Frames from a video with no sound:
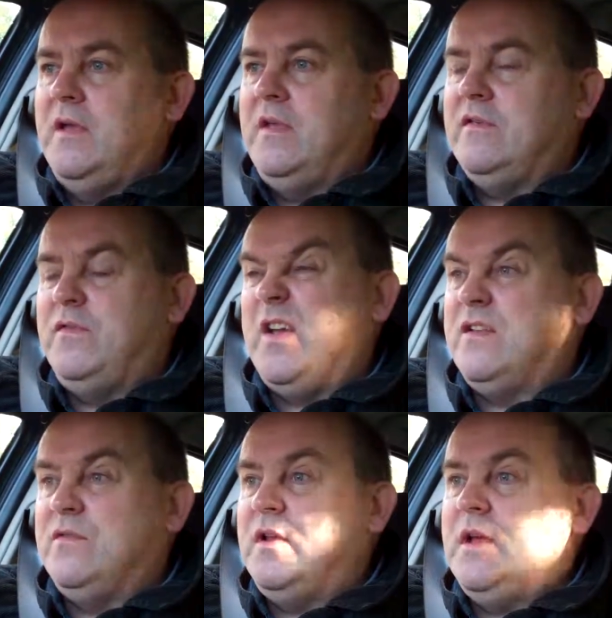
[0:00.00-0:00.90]

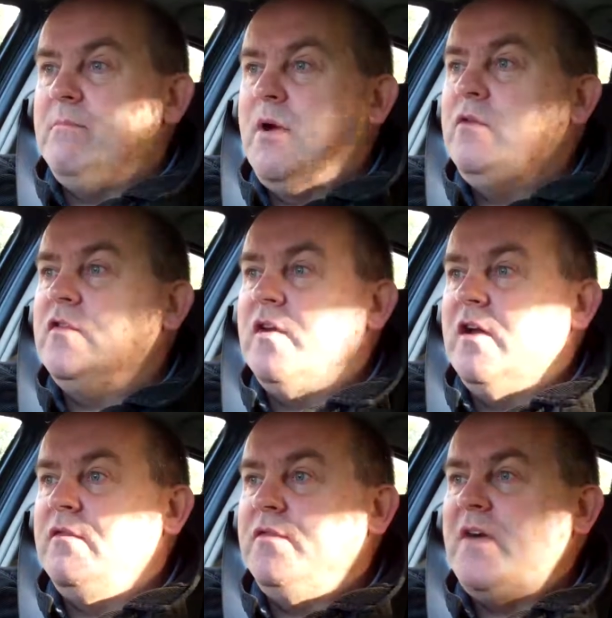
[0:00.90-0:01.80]
effectively a
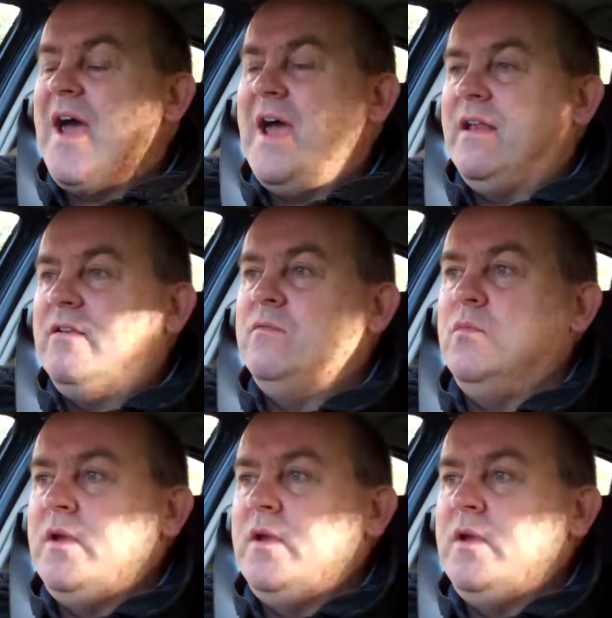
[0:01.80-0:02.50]
motor, a fan